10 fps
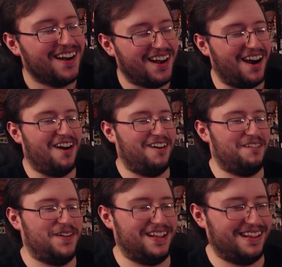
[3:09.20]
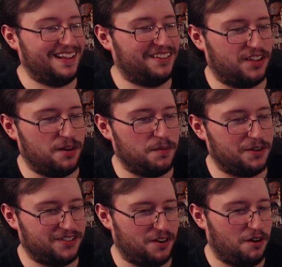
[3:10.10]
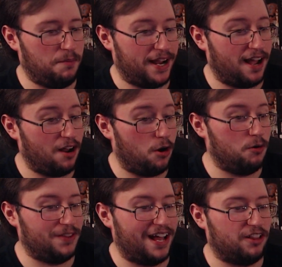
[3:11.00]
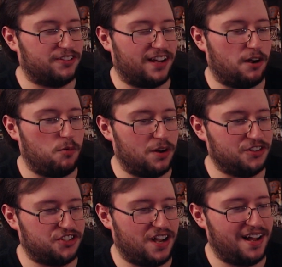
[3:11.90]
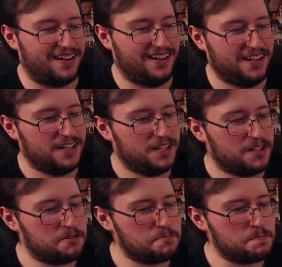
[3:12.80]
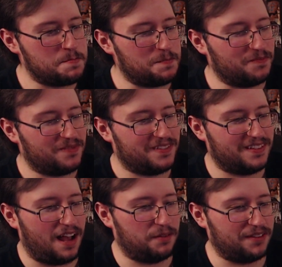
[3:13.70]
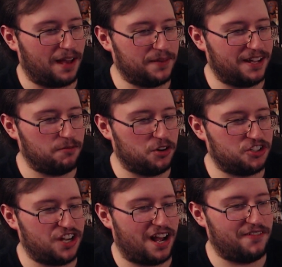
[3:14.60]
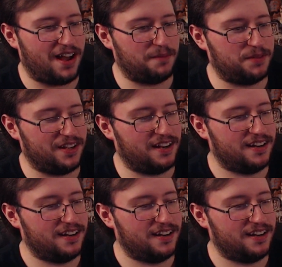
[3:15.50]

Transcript: oh man, that's slow mo too. Oh my god. Oh, that looks like a one shot. I was, I'm getting one shot vibes there.